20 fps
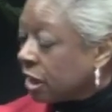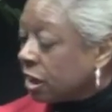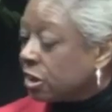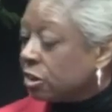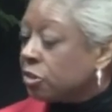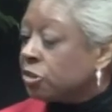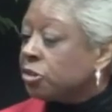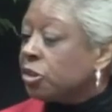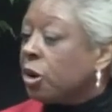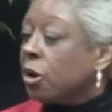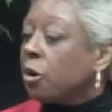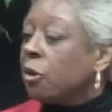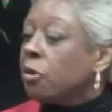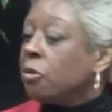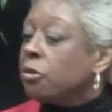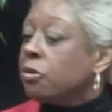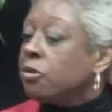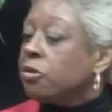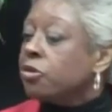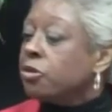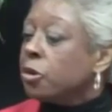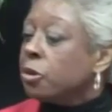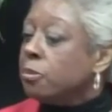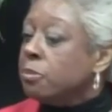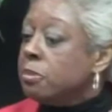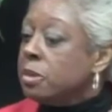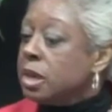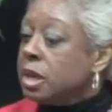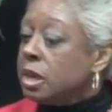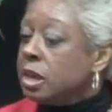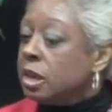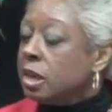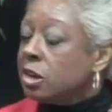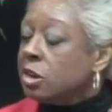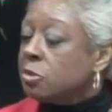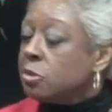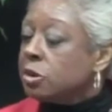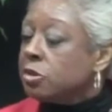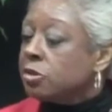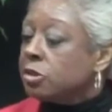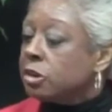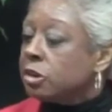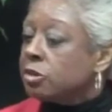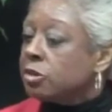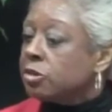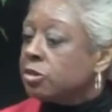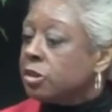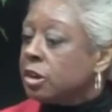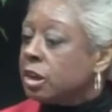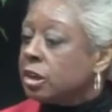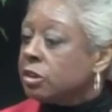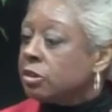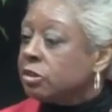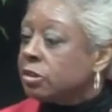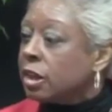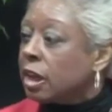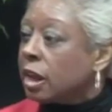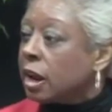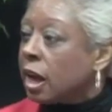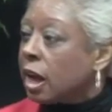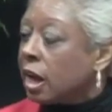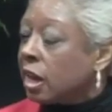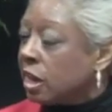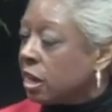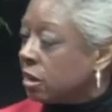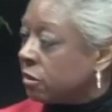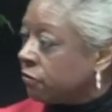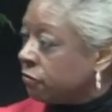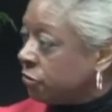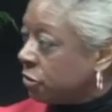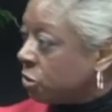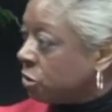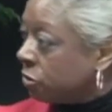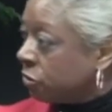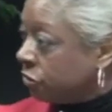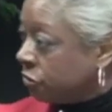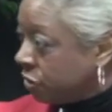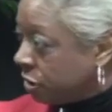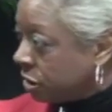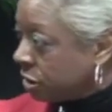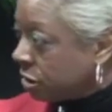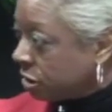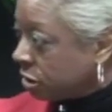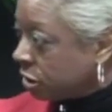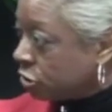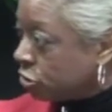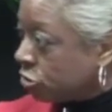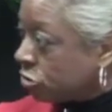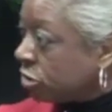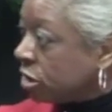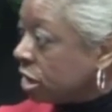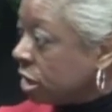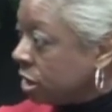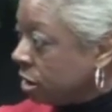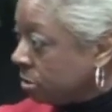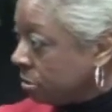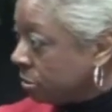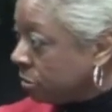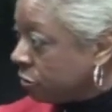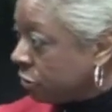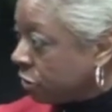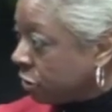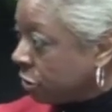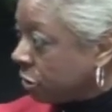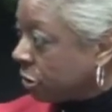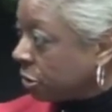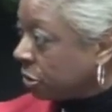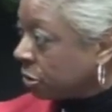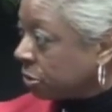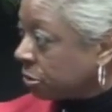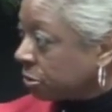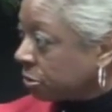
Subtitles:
So for me, it was a sense that I had fulfilled a dream for her.